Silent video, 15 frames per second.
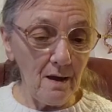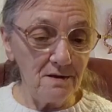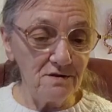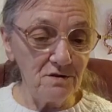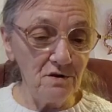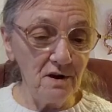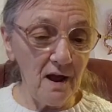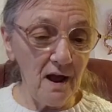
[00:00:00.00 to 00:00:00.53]

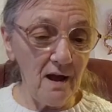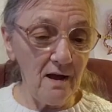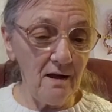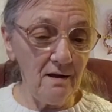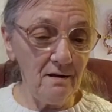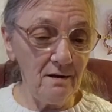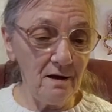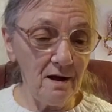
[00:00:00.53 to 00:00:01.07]
It's
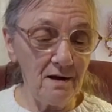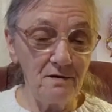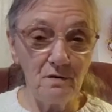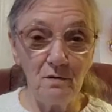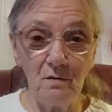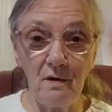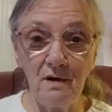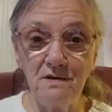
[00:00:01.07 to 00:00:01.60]
under, I
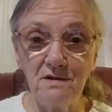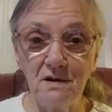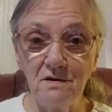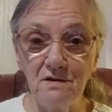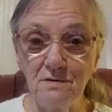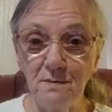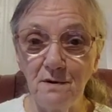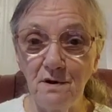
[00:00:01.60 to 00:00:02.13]
don't know whether it's
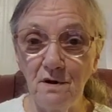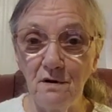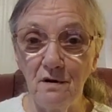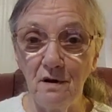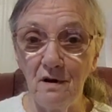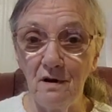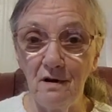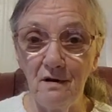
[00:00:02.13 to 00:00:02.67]
a husband
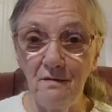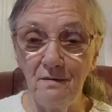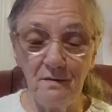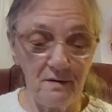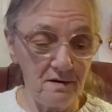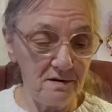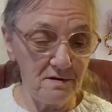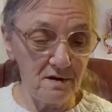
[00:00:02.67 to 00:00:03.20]
or a
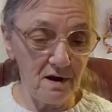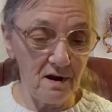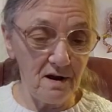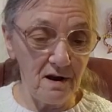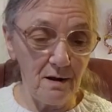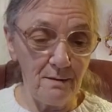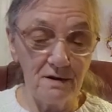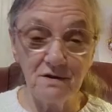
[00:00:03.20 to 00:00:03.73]
thing,
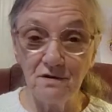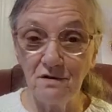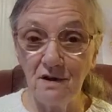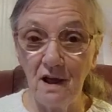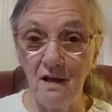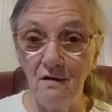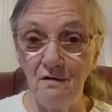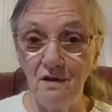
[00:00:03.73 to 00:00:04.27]
your name, it's
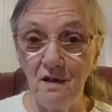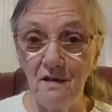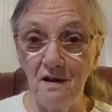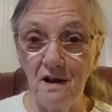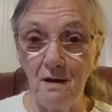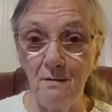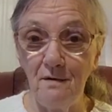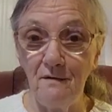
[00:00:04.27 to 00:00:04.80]
under
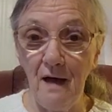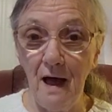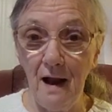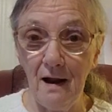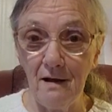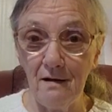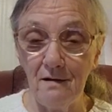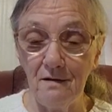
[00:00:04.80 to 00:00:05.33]
the name of
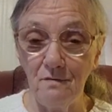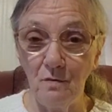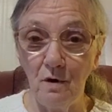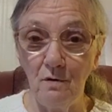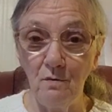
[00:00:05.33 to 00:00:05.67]
Alan.